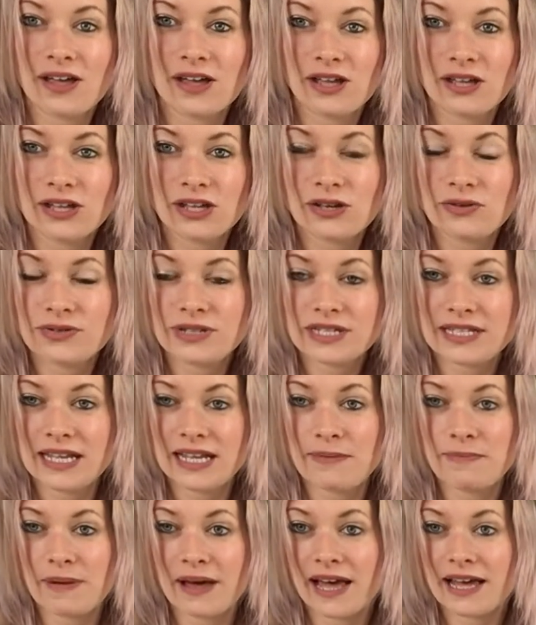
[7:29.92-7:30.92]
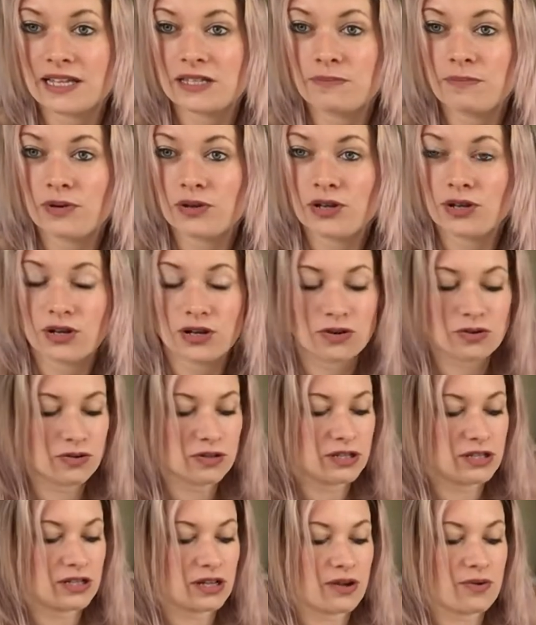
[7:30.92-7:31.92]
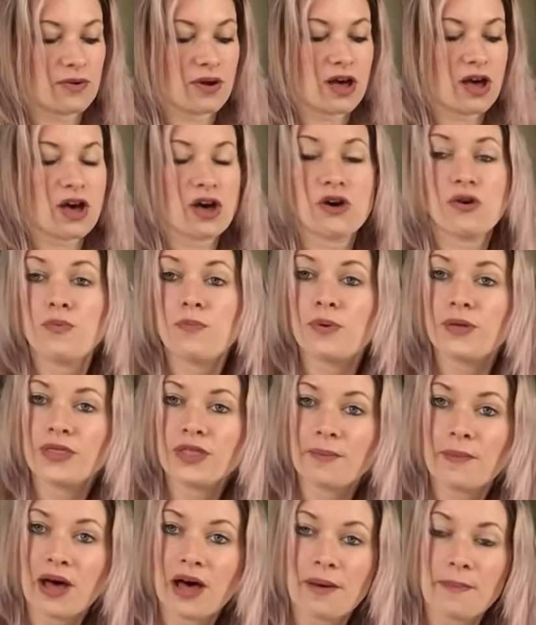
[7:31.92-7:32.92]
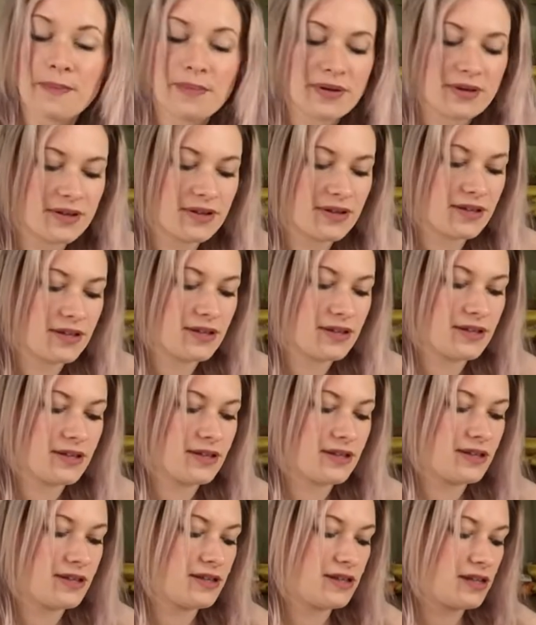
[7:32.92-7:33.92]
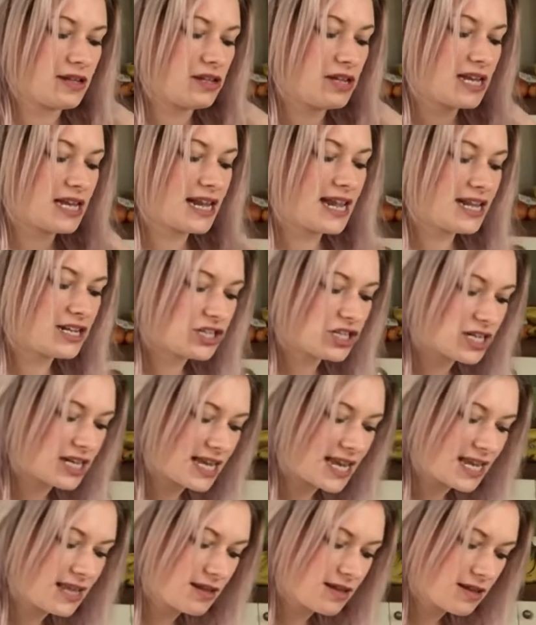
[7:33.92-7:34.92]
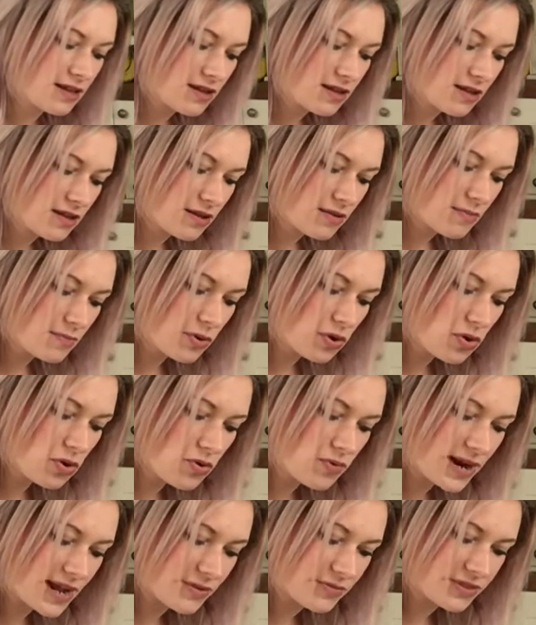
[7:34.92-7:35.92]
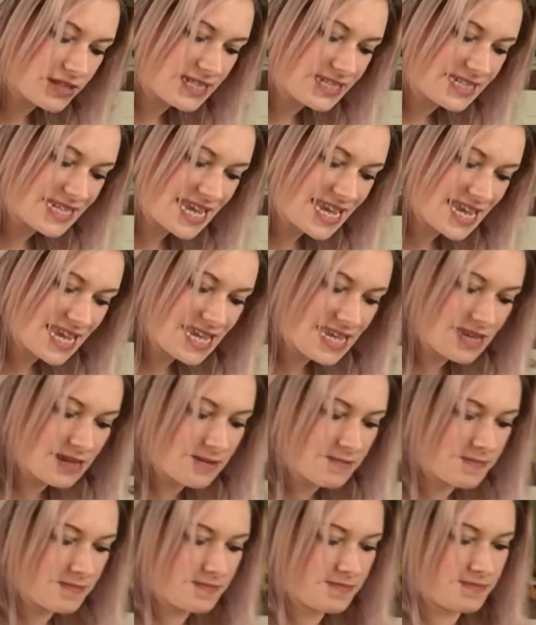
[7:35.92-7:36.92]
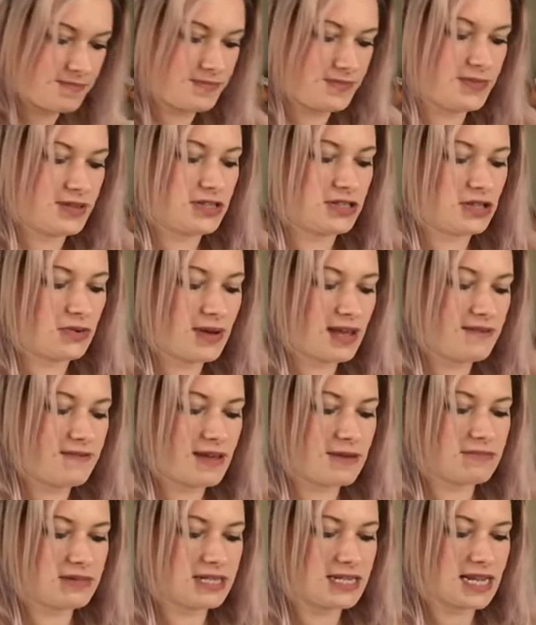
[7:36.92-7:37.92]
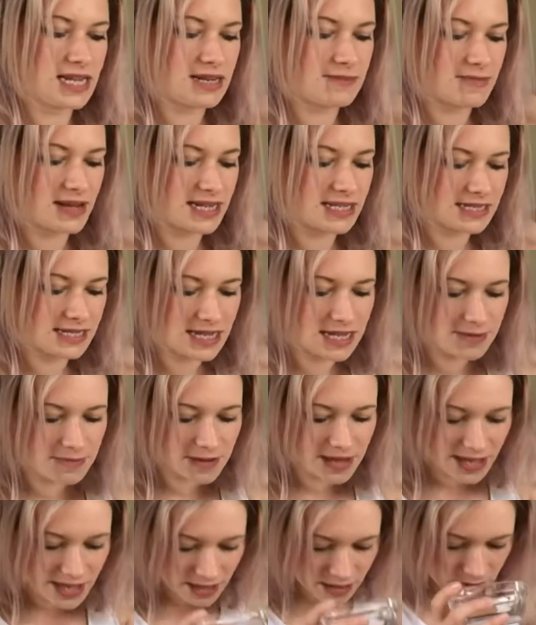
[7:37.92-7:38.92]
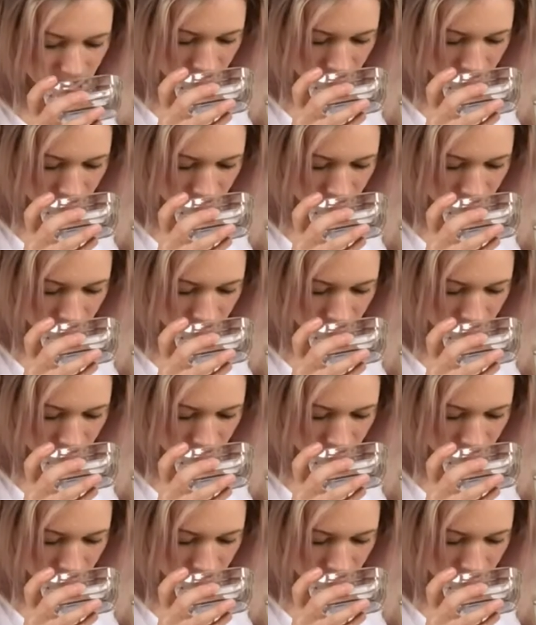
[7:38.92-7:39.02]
use your tea bags, but you can also open them up. You can actually pour out the tea. So I've emptied my tea bag.